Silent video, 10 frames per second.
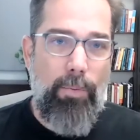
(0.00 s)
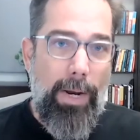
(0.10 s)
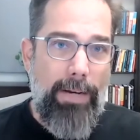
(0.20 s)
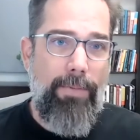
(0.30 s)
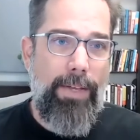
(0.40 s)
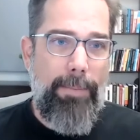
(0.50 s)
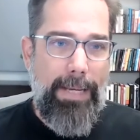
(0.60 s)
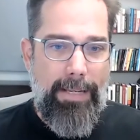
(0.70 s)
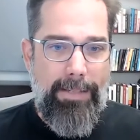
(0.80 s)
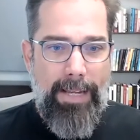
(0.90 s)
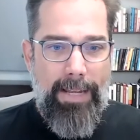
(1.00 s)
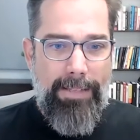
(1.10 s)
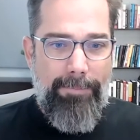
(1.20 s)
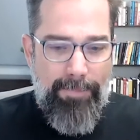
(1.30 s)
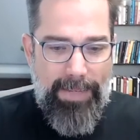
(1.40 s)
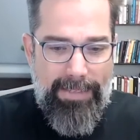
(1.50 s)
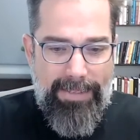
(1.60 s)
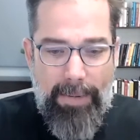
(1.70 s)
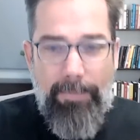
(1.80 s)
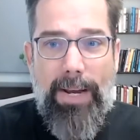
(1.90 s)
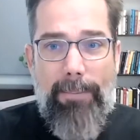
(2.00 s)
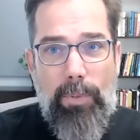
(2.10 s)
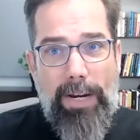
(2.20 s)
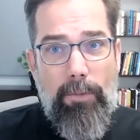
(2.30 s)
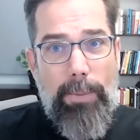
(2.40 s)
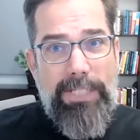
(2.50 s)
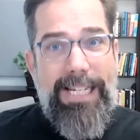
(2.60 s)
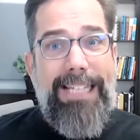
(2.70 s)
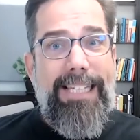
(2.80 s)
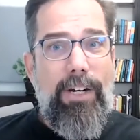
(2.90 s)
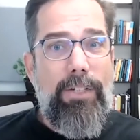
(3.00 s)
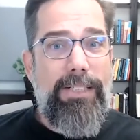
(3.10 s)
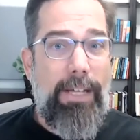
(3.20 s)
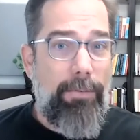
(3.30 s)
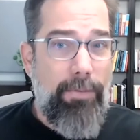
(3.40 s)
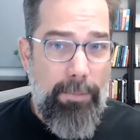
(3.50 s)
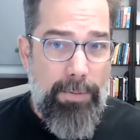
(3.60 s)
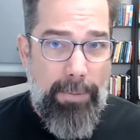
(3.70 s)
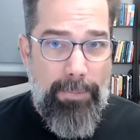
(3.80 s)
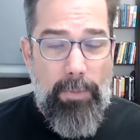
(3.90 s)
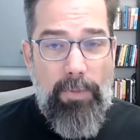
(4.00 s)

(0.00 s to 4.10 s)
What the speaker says: One of them is sometimes we are protecting ourselves from something.